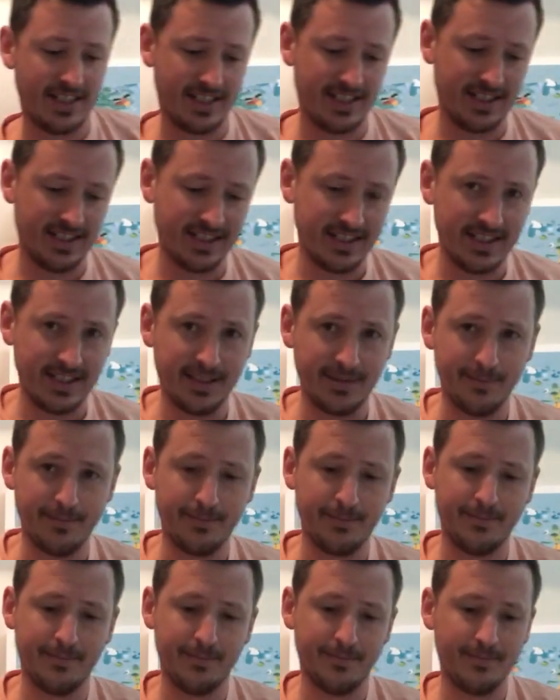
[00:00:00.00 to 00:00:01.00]

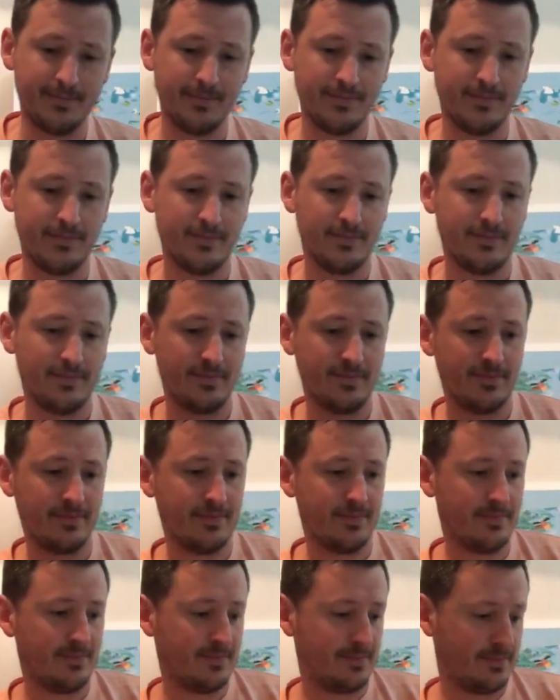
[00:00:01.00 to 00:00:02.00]

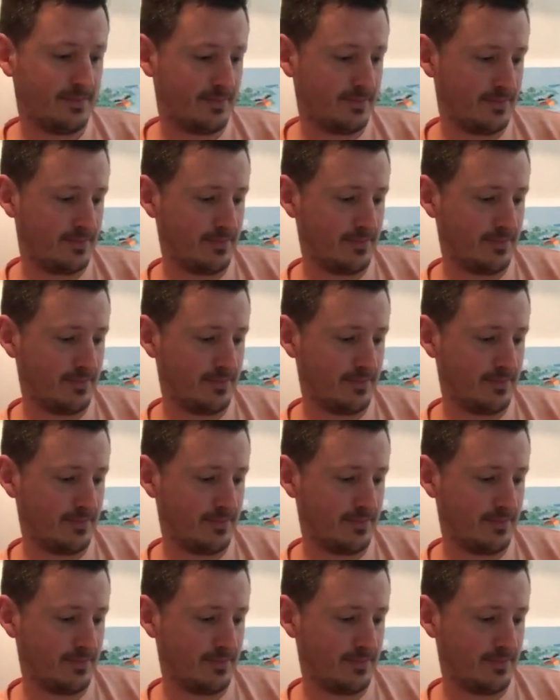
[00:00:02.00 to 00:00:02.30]
Nothing is said.